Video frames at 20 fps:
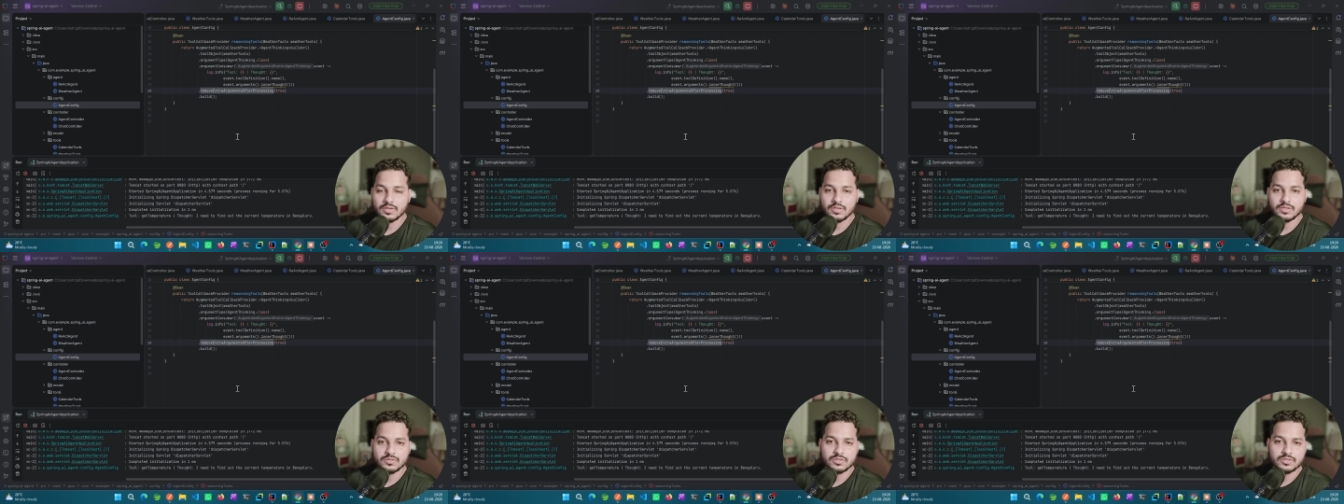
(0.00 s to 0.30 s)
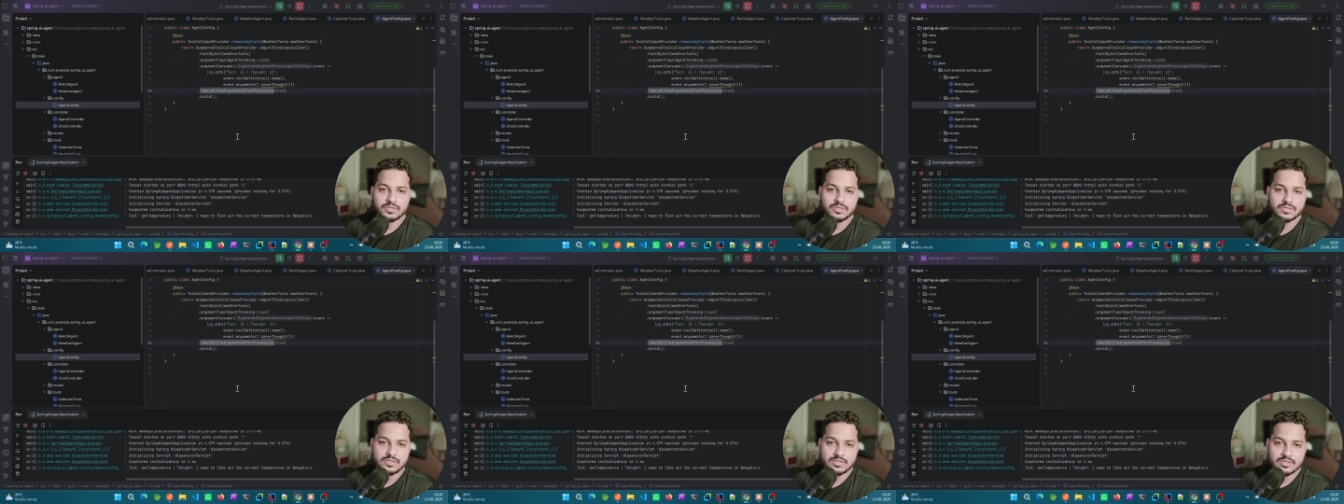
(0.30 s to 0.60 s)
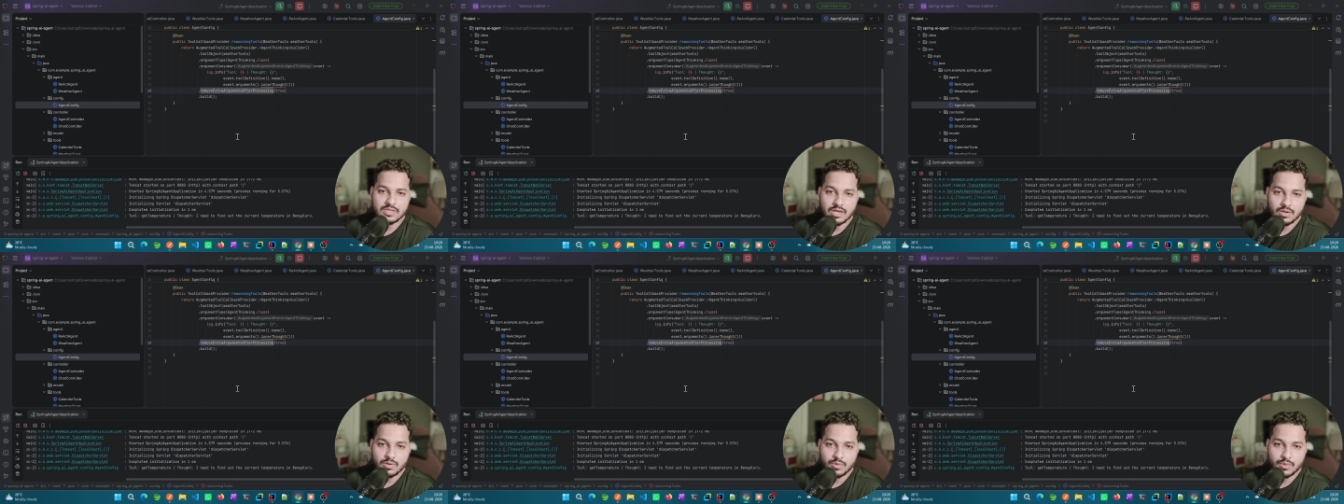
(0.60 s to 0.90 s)
So this is
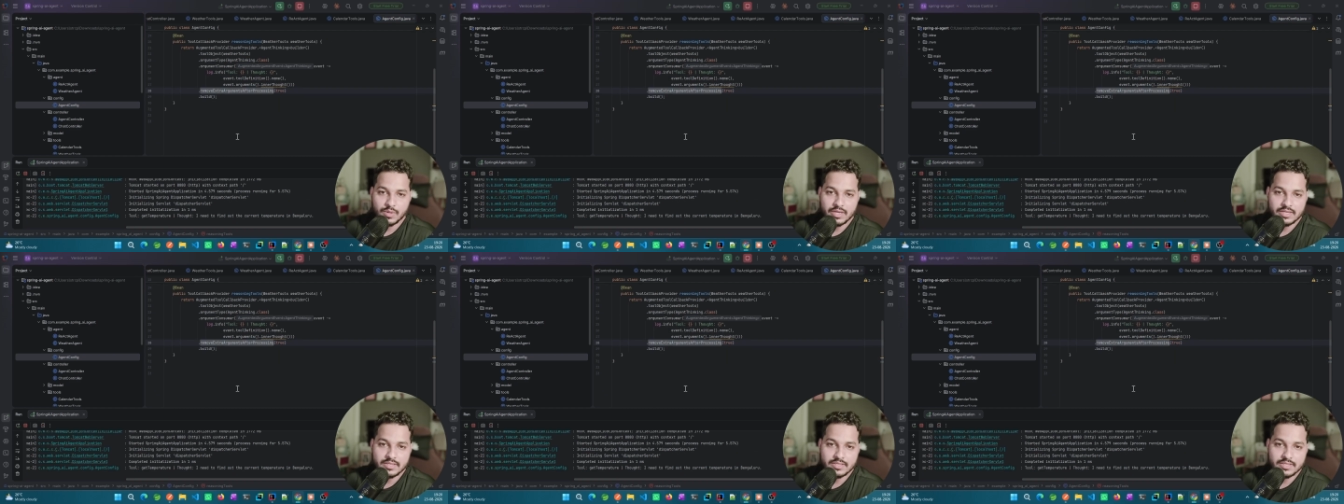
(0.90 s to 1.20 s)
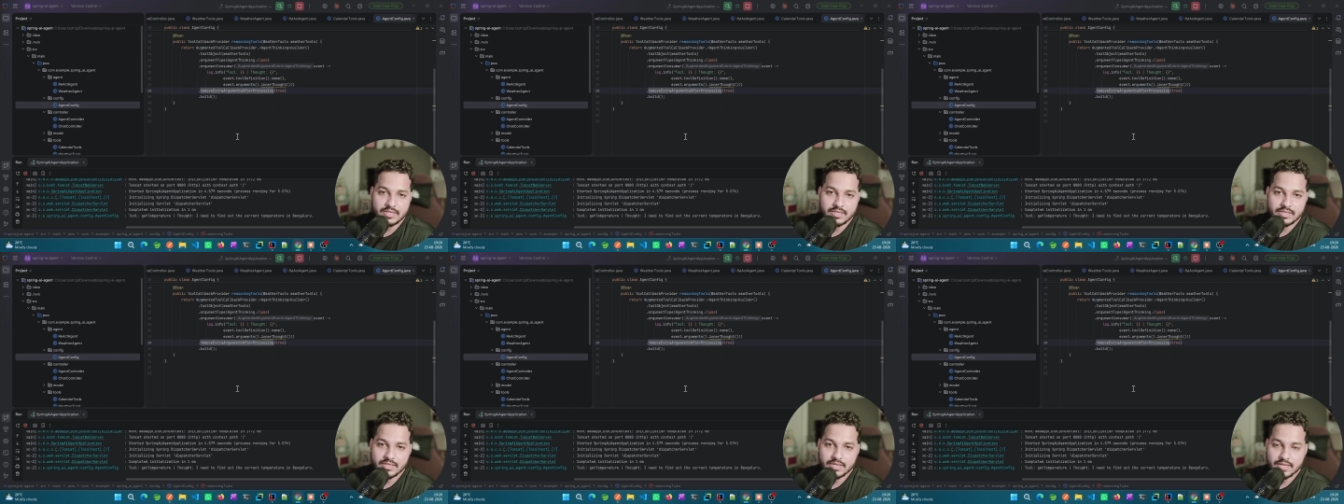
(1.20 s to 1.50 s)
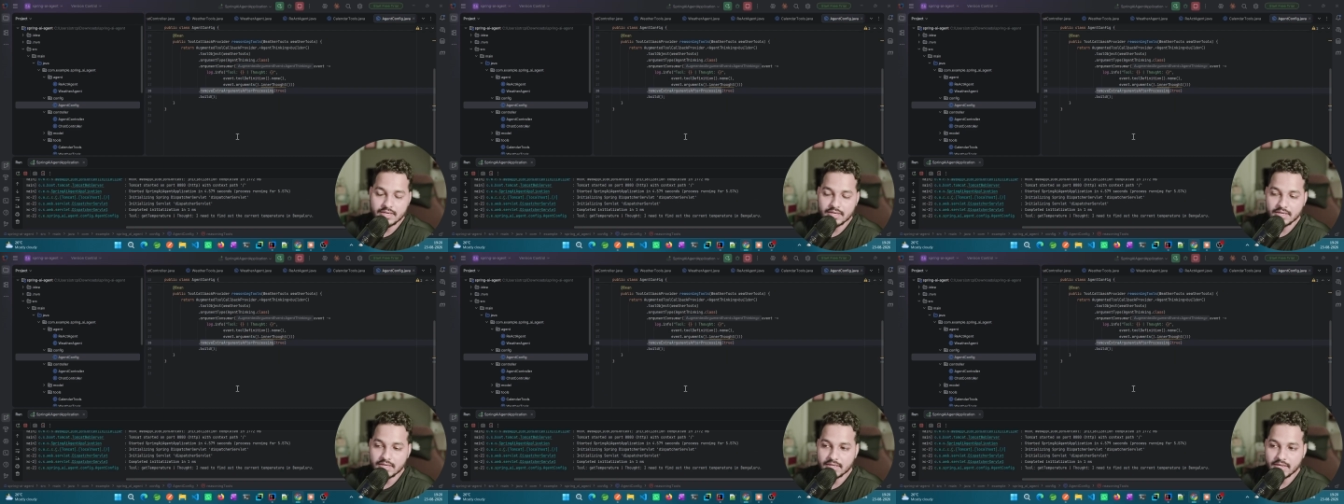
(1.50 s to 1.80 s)
how agent
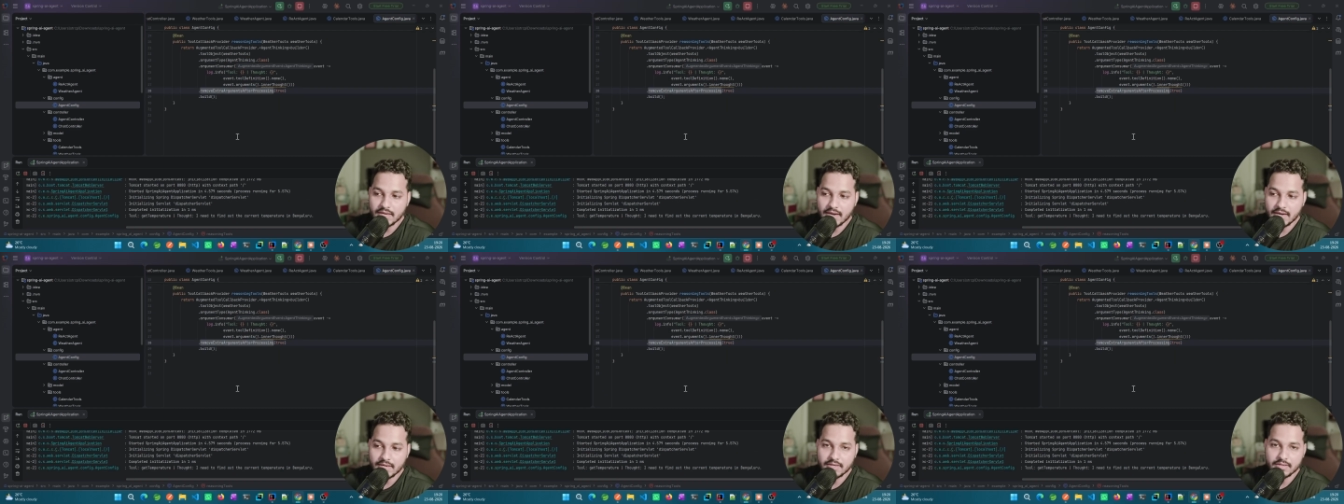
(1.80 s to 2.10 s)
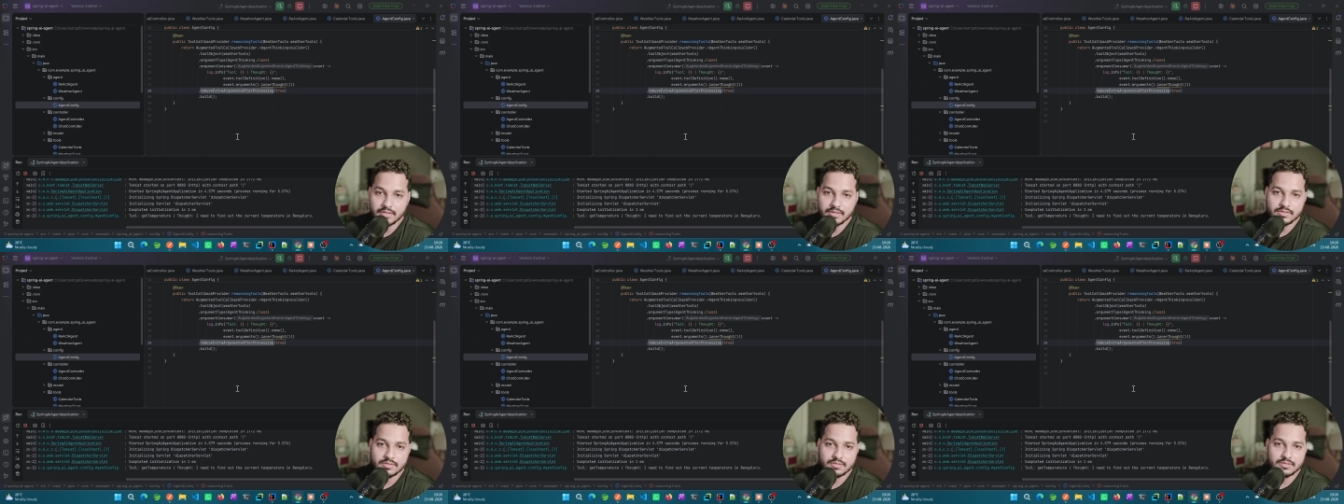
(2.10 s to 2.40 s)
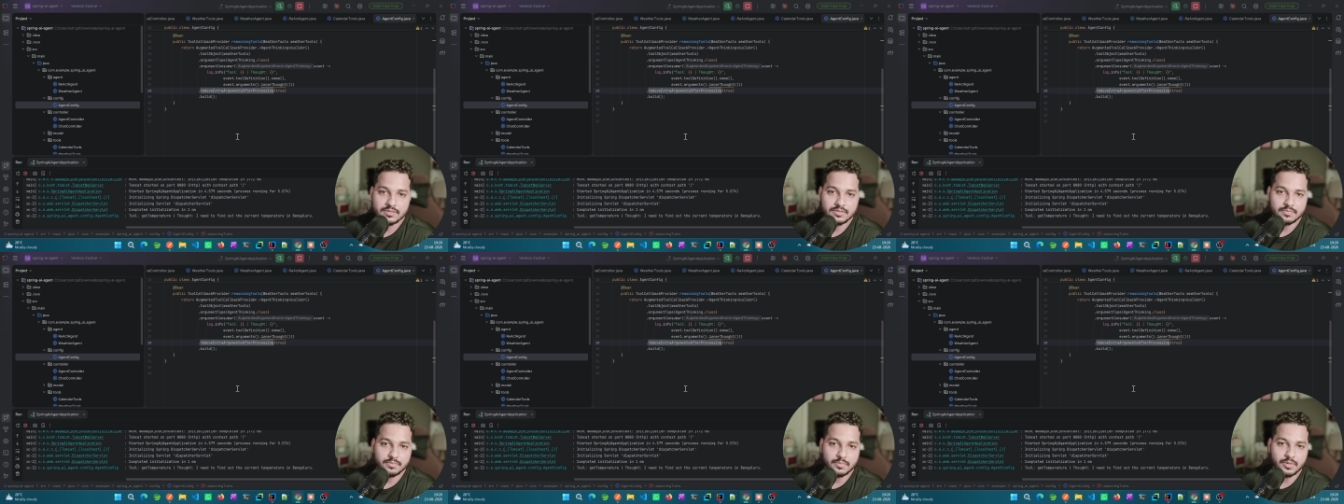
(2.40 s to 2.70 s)

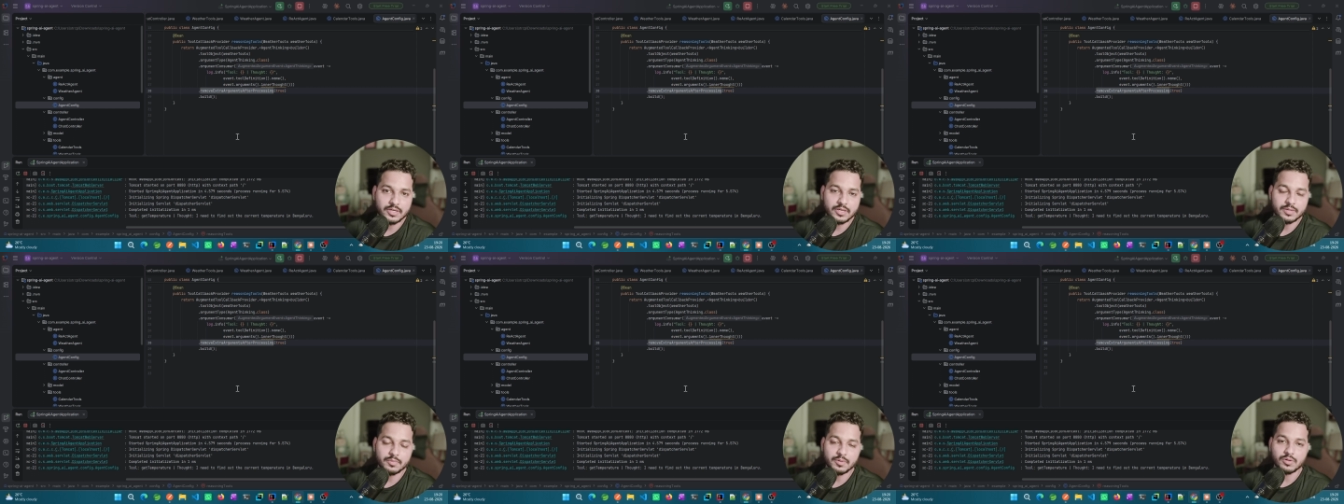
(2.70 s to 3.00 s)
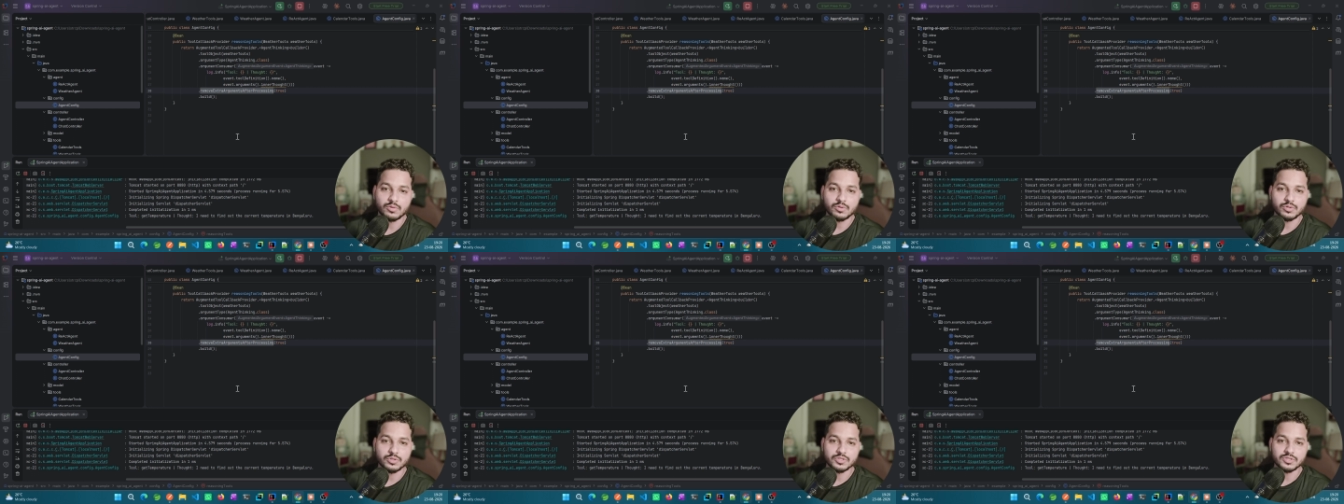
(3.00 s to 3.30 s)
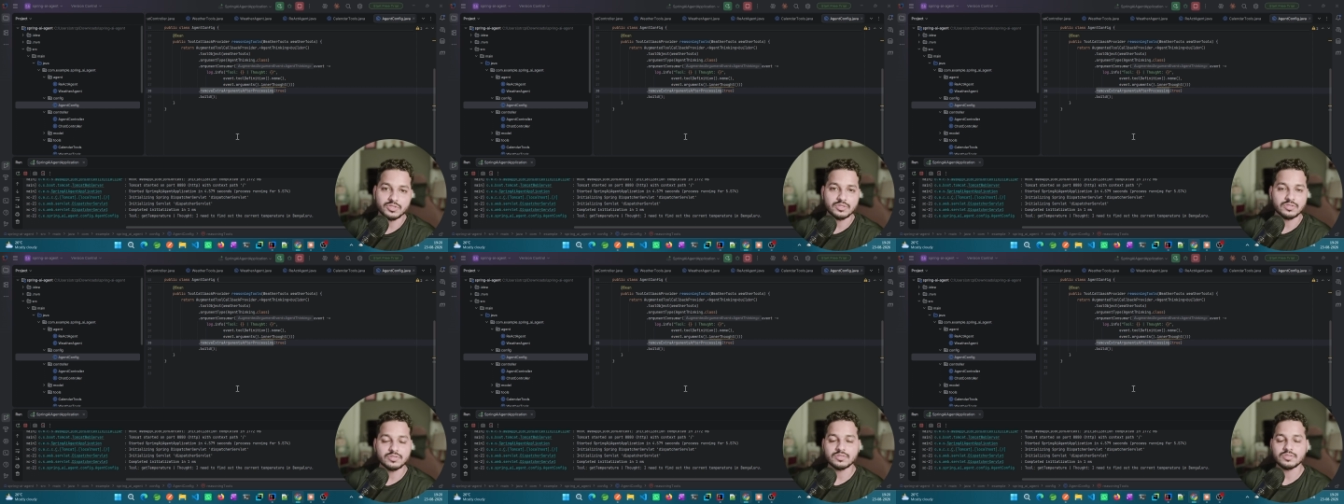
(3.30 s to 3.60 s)
handles multiple
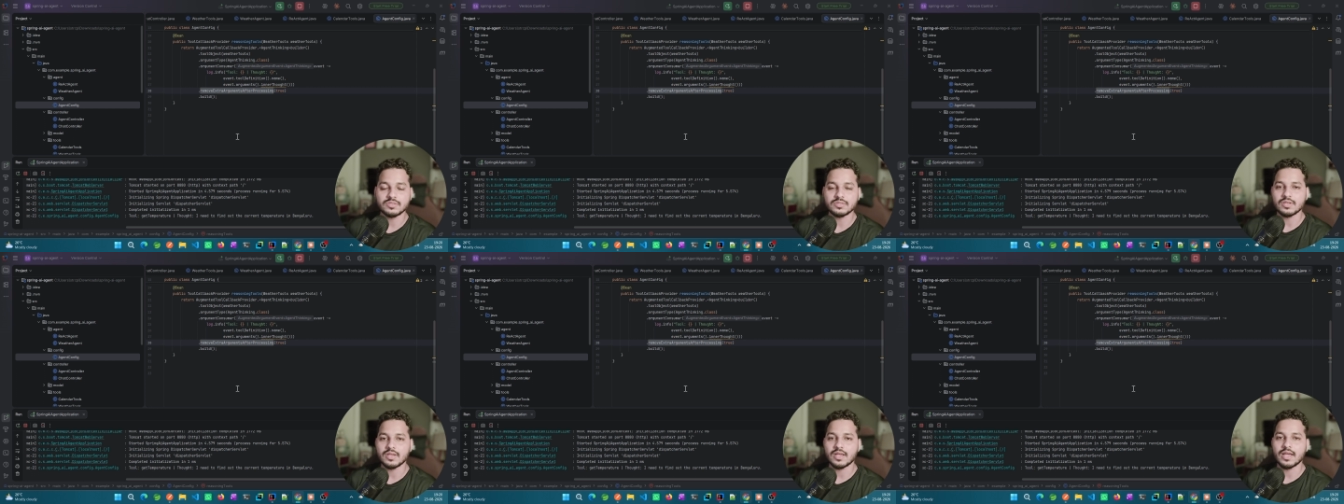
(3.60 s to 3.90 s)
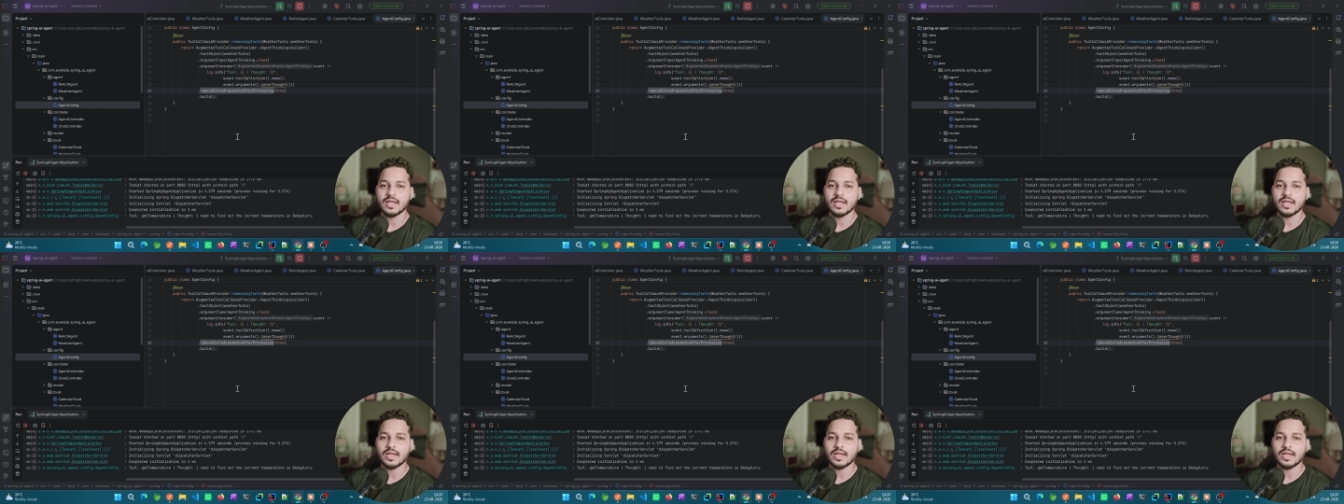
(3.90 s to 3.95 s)
questions,